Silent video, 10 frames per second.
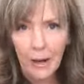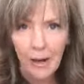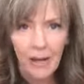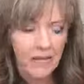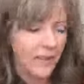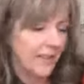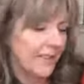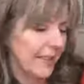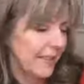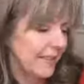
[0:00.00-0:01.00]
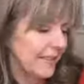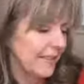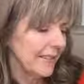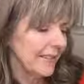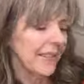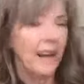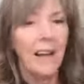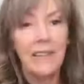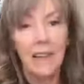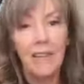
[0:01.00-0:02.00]
off on things?
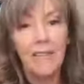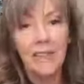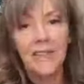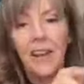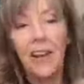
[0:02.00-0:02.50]
I love this.